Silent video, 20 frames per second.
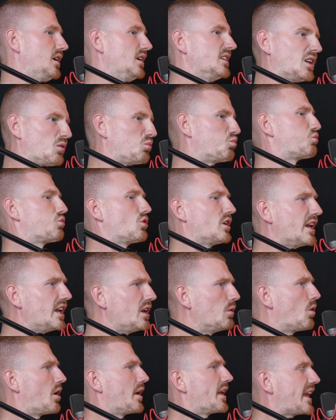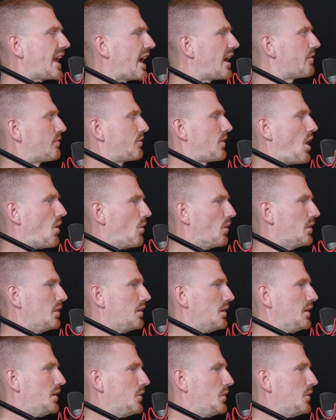They really want to get it flowing.